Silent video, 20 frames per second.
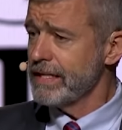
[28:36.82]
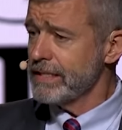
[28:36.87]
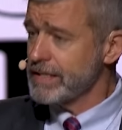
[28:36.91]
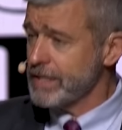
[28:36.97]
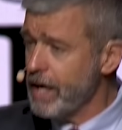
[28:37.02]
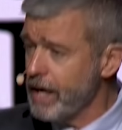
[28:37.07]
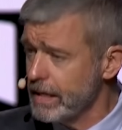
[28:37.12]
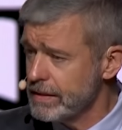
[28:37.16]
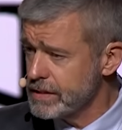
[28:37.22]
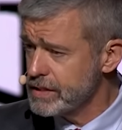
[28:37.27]

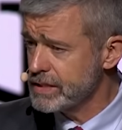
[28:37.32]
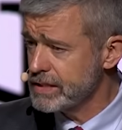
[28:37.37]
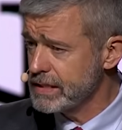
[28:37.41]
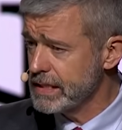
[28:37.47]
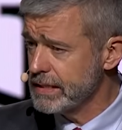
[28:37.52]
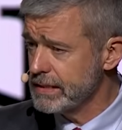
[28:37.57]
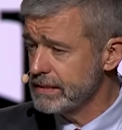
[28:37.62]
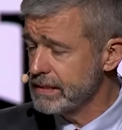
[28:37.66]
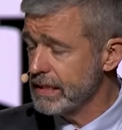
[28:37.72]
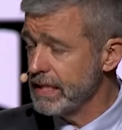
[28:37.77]

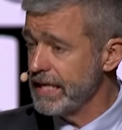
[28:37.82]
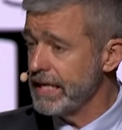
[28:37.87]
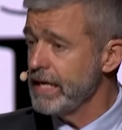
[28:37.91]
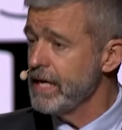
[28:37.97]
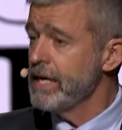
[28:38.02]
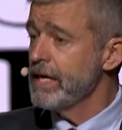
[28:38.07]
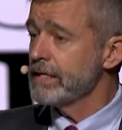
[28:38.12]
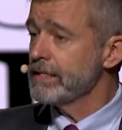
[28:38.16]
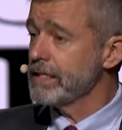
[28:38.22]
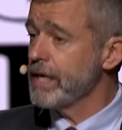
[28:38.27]
constantly,
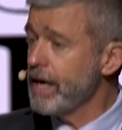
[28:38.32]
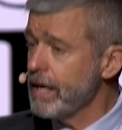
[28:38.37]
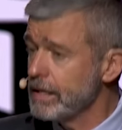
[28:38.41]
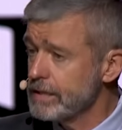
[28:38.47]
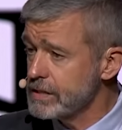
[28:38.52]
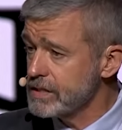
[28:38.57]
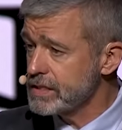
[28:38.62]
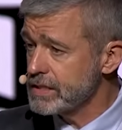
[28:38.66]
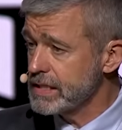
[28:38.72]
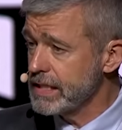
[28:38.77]

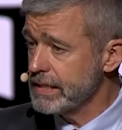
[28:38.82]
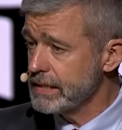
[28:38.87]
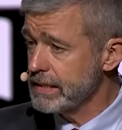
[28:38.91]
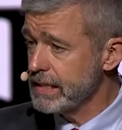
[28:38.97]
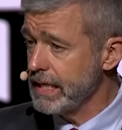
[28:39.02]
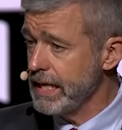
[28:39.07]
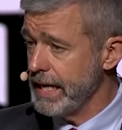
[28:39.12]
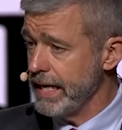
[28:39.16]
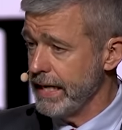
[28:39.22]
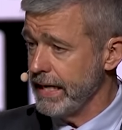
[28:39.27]

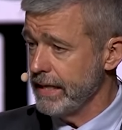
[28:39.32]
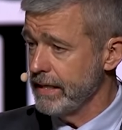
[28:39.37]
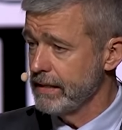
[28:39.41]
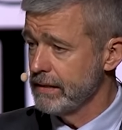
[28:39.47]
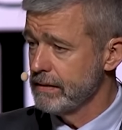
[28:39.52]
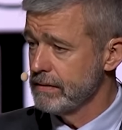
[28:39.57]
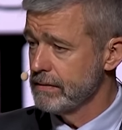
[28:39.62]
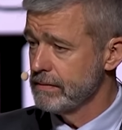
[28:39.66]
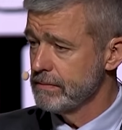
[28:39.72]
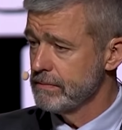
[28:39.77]
constantly
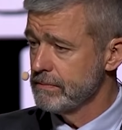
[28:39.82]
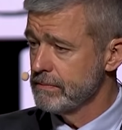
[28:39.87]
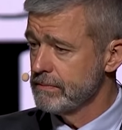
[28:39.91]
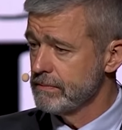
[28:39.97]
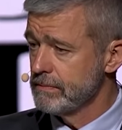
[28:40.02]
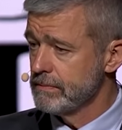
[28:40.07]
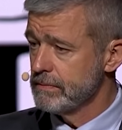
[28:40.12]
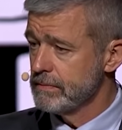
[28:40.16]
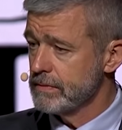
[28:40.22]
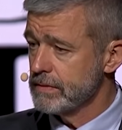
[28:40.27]

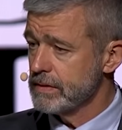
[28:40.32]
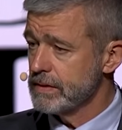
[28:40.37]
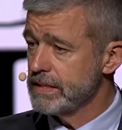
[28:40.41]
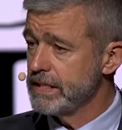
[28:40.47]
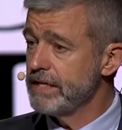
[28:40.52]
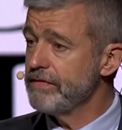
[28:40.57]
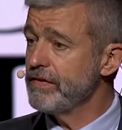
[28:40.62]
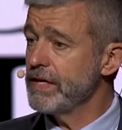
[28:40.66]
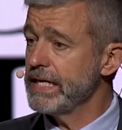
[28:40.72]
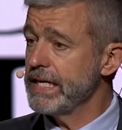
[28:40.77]

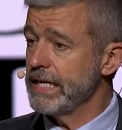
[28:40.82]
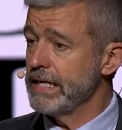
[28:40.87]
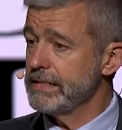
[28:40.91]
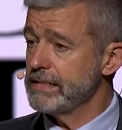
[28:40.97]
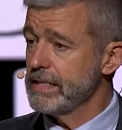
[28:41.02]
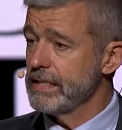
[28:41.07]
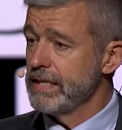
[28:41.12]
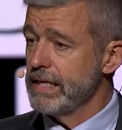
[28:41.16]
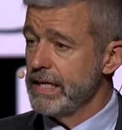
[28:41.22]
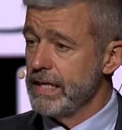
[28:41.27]
giving
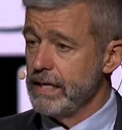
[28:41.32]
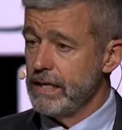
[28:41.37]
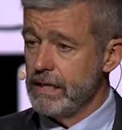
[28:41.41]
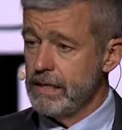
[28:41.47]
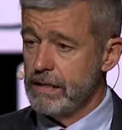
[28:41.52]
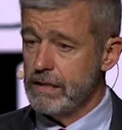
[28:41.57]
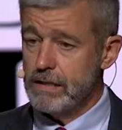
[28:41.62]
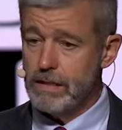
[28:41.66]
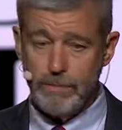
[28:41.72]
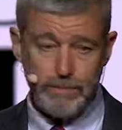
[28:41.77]
it
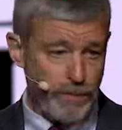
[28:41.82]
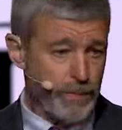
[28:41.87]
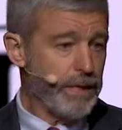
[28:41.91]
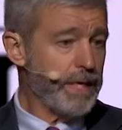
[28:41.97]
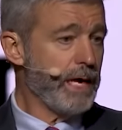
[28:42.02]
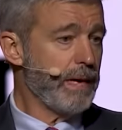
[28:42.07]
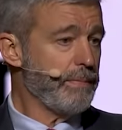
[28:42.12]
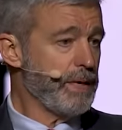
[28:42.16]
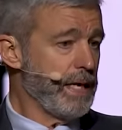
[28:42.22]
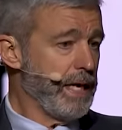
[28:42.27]
the
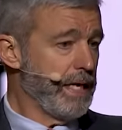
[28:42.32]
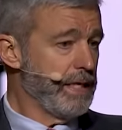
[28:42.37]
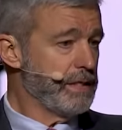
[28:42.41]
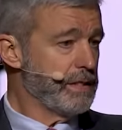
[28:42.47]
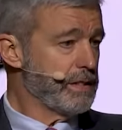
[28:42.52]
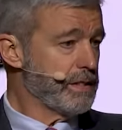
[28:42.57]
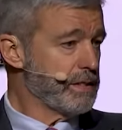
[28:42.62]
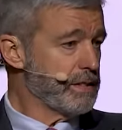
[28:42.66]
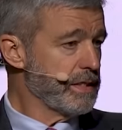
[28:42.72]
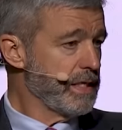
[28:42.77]

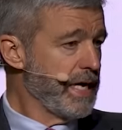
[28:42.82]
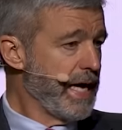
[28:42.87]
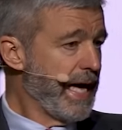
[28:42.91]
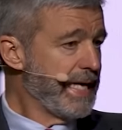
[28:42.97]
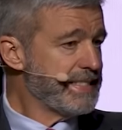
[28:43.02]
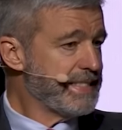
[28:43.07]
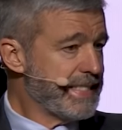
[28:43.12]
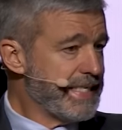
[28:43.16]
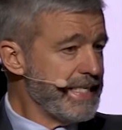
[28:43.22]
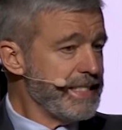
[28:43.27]
preeminence
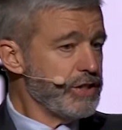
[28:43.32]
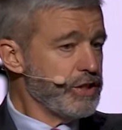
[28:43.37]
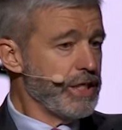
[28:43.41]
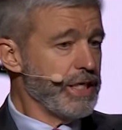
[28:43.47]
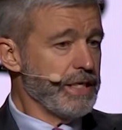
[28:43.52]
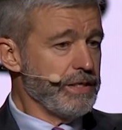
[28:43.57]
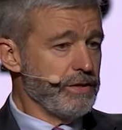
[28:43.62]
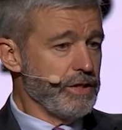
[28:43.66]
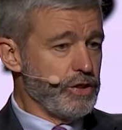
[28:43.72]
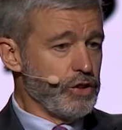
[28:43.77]
and
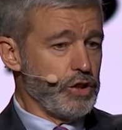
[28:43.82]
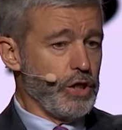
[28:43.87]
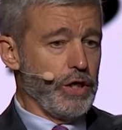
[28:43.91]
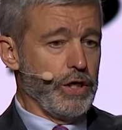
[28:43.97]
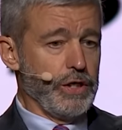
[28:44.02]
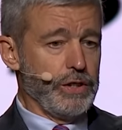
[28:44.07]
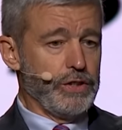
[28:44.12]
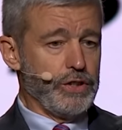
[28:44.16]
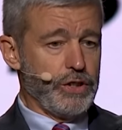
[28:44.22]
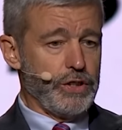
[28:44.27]
teaching the
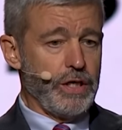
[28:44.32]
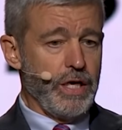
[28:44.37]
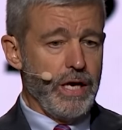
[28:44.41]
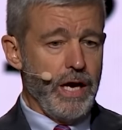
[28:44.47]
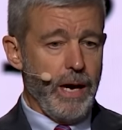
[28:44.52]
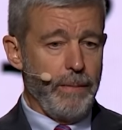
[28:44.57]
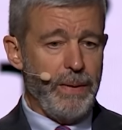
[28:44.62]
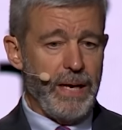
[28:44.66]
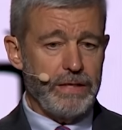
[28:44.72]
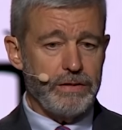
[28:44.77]
church
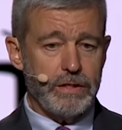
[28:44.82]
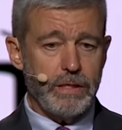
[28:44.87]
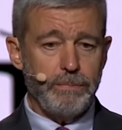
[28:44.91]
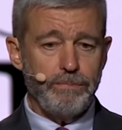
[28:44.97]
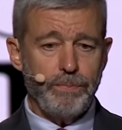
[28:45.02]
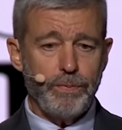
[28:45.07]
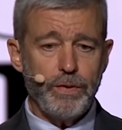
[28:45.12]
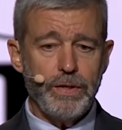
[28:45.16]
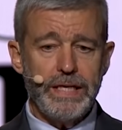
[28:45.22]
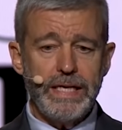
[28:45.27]
about the
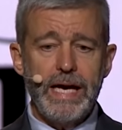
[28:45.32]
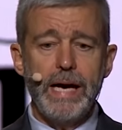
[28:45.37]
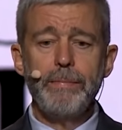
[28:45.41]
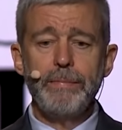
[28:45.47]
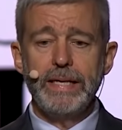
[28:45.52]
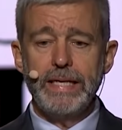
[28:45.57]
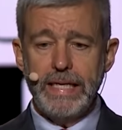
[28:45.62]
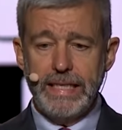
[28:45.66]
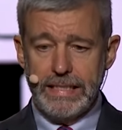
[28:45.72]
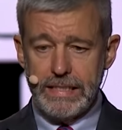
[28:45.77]

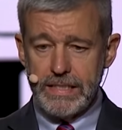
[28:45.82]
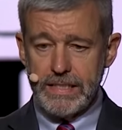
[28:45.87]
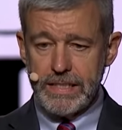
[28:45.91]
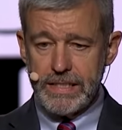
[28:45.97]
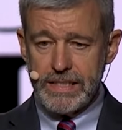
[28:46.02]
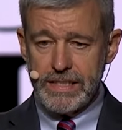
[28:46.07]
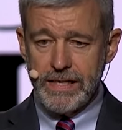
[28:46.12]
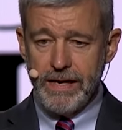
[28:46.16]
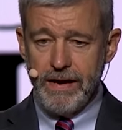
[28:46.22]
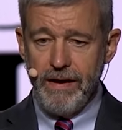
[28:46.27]

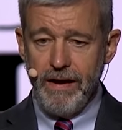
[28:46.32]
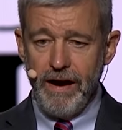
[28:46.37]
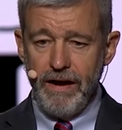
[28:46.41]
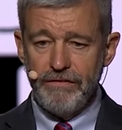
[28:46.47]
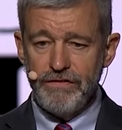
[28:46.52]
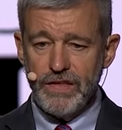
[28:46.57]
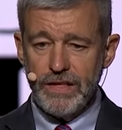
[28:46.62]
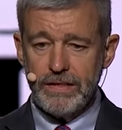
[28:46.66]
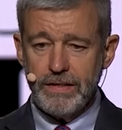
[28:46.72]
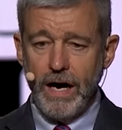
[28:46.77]
preeminence
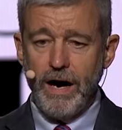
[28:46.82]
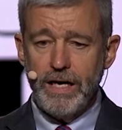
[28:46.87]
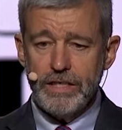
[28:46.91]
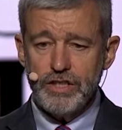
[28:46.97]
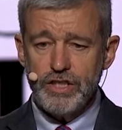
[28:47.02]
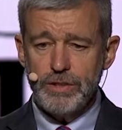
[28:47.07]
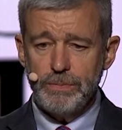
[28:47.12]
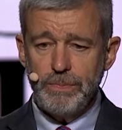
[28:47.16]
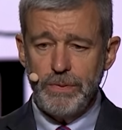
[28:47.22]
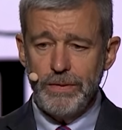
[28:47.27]
of the
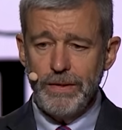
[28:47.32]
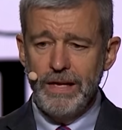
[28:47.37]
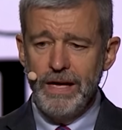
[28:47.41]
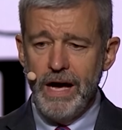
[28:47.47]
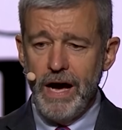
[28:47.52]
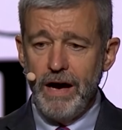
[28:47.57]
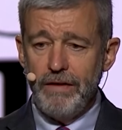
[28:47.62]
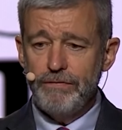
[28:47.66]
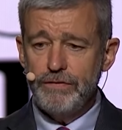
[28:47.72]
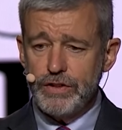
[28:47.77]
gospel
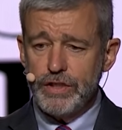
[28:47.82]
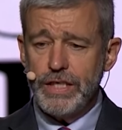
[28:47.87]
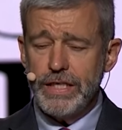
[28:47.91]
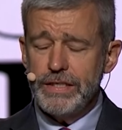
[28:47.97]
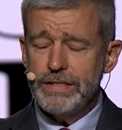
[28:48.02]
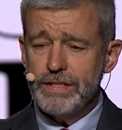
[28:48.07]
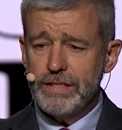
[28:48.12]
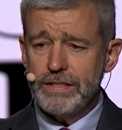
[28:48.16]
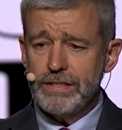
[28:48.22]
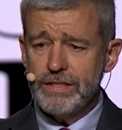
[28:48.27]
of
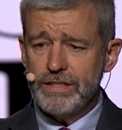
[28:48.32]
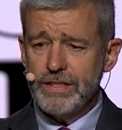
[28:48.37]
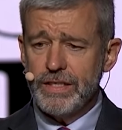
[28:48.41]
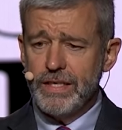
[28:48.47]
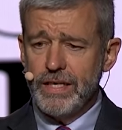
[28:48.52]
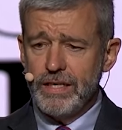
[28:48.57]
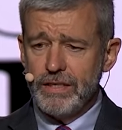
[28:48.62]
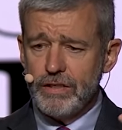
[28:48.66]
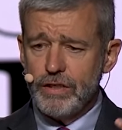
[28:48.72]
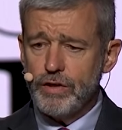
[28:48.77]

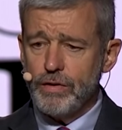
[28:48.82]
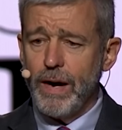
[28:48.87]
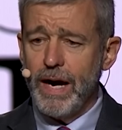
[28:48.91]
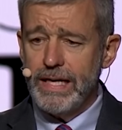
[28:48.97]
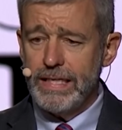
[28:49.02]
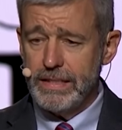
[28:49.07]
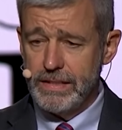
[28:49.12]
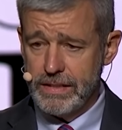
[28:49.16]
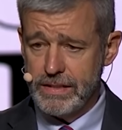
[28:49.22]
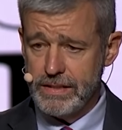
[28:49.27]
Jesus
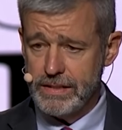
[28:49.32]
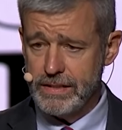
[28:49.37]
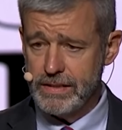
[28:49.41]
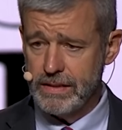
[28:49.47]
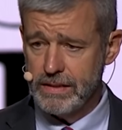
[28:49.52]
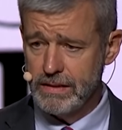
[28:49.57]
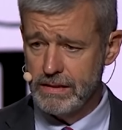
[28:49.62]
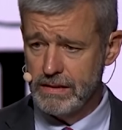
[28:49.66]
Christ.